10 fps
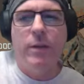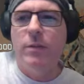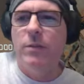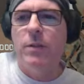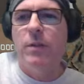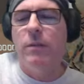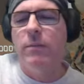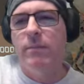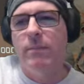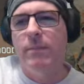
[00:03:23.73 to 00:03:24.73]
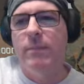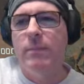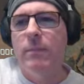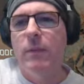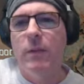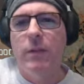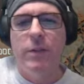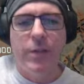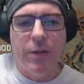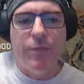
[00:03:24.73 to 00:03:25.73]
So they
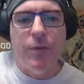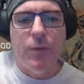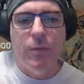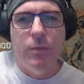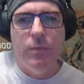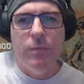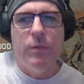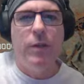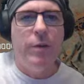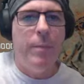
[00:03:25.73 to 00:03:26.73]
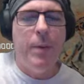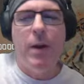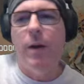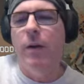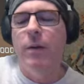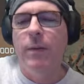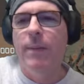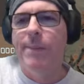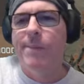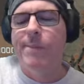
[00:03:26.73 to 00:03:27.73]
take fuel, create power.
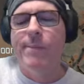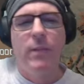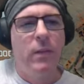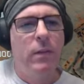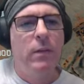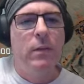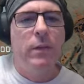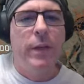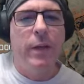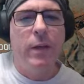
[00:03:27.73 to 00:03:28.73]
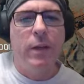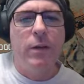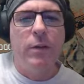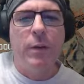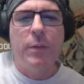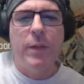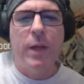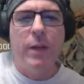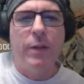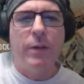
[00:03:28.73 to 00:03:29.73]
Yeah, I don't agree with that
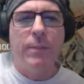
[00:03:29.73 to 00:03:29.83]
either.